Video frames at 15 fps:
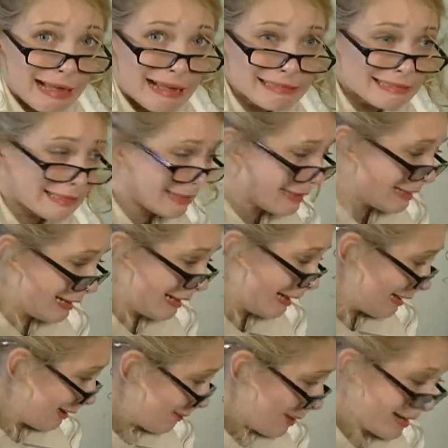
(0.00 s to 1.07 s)
that
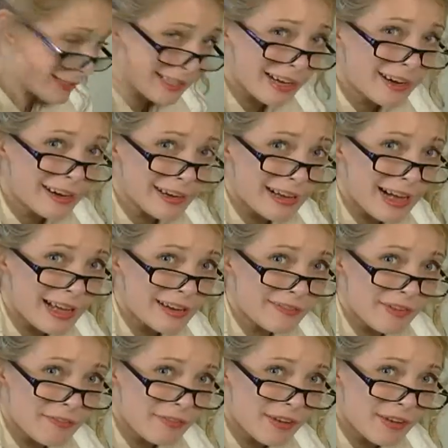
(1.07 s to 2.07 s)
makes her kind of a